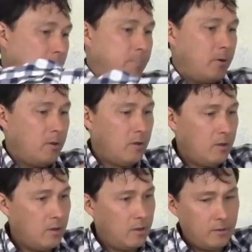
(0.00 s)
up,
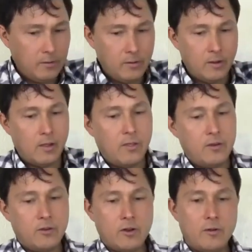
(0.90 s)
and
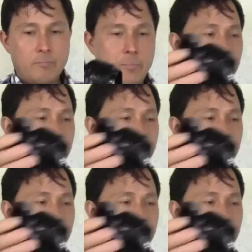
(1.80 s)
then you're going to